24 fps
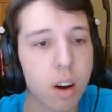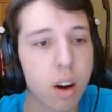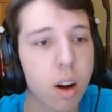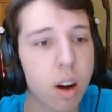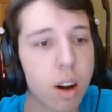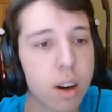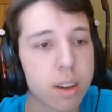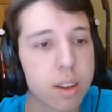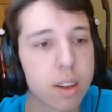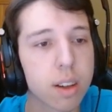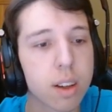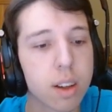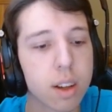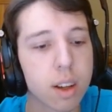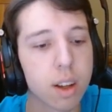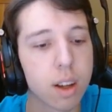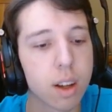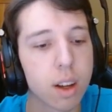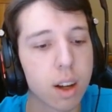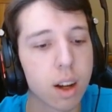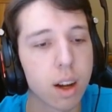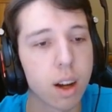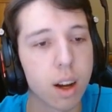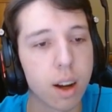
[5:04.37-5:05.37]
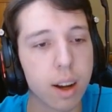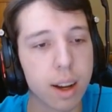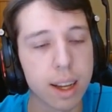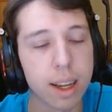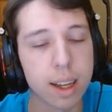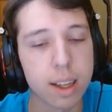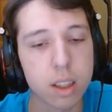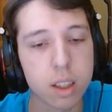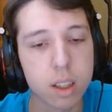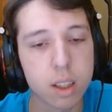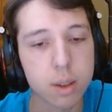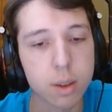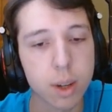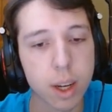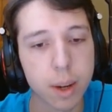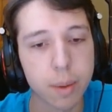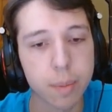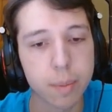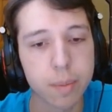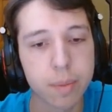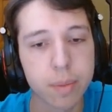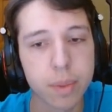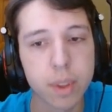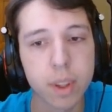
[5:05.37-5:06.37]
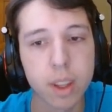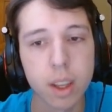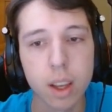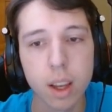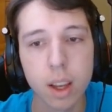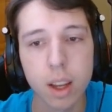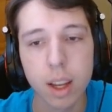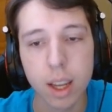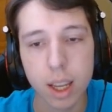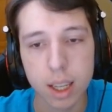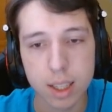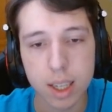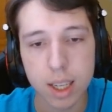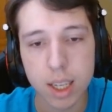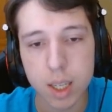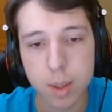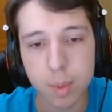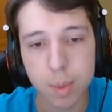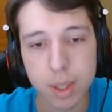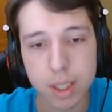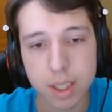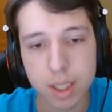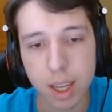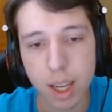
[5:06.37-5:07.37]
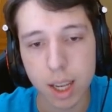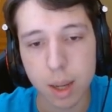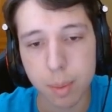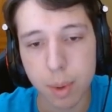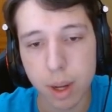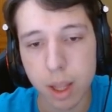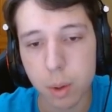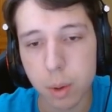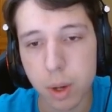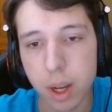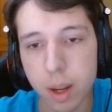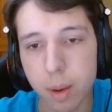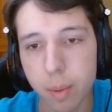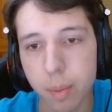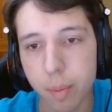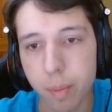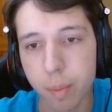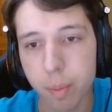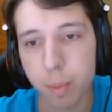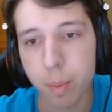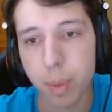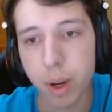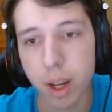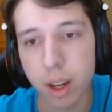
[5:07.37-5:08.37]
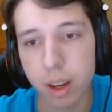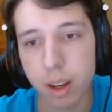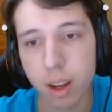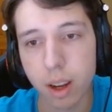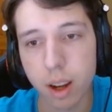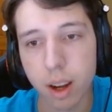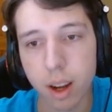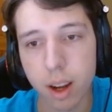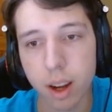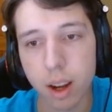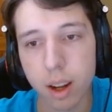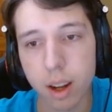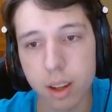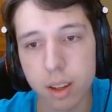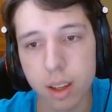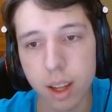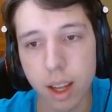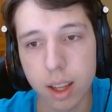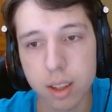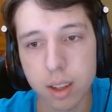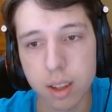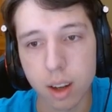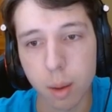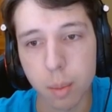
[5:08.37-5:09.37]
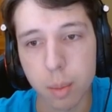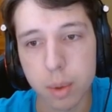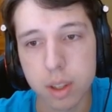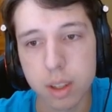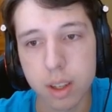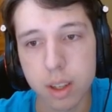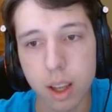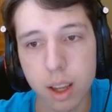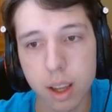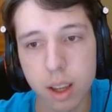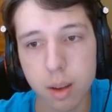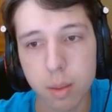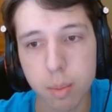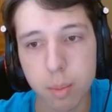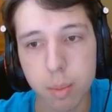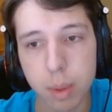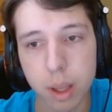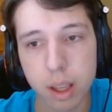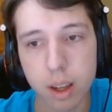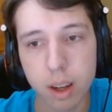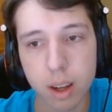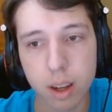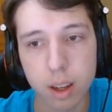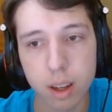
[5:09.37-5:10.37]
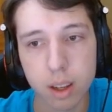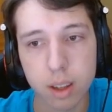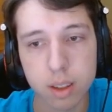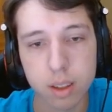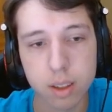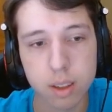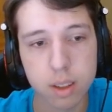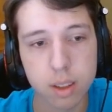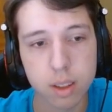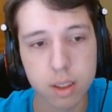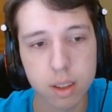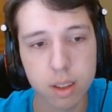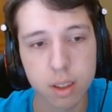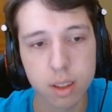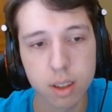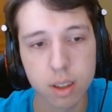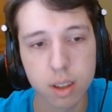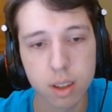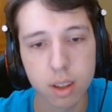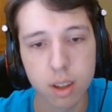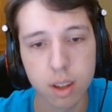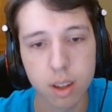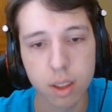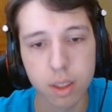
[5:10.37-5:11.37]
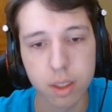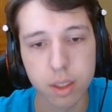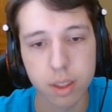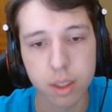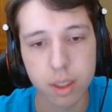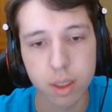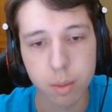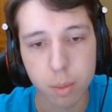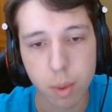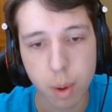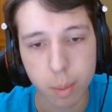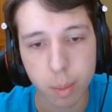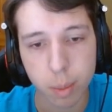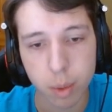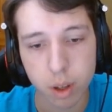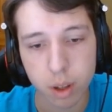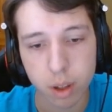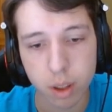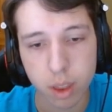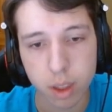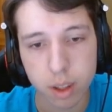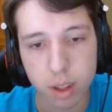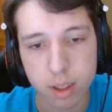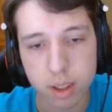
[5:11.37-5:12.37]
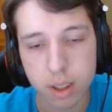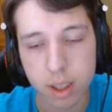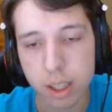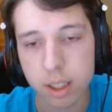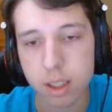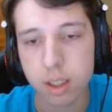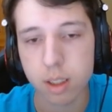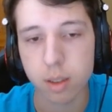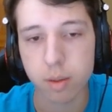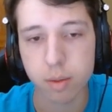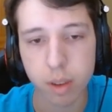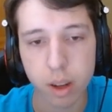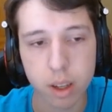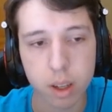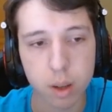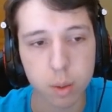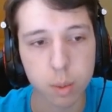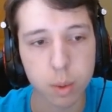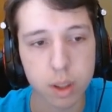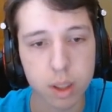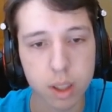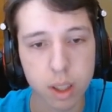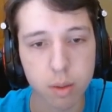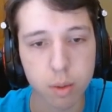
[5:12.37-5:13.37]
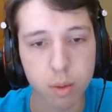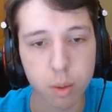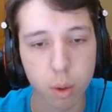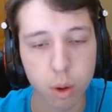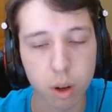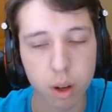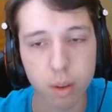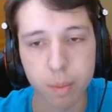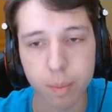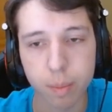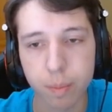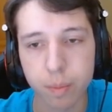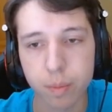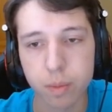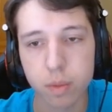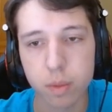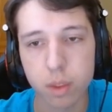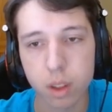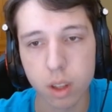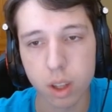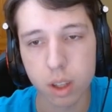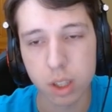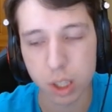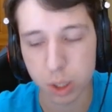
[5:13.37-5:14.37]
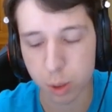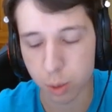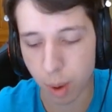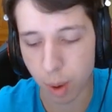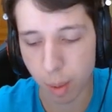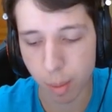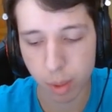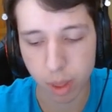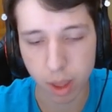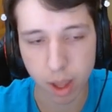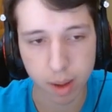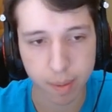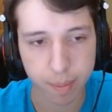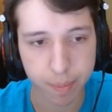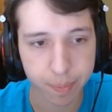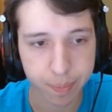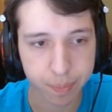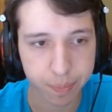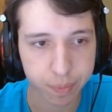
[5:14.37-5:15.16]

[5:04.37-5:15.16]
on h3. It says it's a mistake, by the way, but it's not a mistake because remember, this knight's defended with d4. Just remember that.